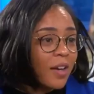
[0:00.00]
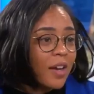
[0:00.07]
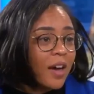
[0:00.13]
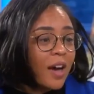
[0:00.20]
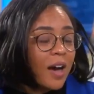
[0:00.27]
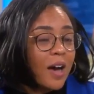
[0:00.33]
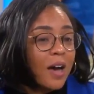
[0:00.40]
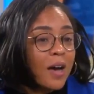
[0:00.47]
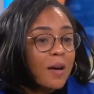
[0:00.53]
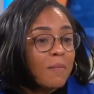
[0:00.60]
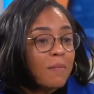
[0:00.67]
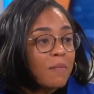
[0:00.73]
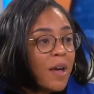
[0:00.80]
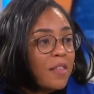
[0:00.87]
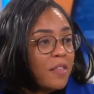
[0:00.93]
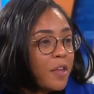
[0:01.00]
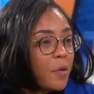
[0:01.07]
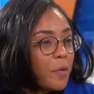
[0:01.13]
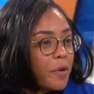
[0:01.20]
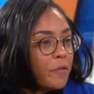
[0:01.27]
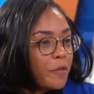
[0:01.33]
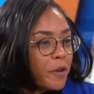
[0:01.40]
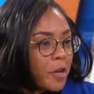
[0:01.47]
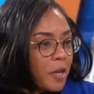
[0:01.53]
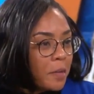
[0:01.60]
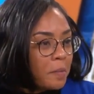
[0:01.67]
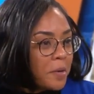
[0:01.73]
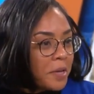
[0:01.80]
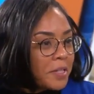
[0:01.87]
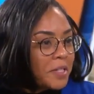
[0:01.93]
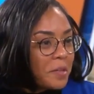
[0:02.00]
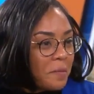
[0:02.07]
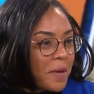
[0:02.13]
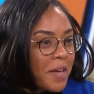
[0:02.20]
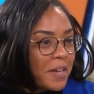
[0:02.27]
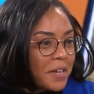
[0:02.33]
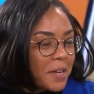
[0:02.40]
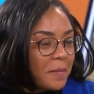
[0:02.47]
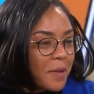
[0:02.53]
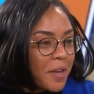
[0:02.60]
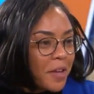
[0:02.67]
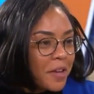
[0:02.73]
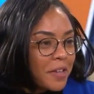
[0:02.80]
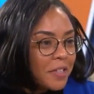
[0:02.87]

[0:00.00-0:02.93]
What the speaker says: I think we forget because the pandemic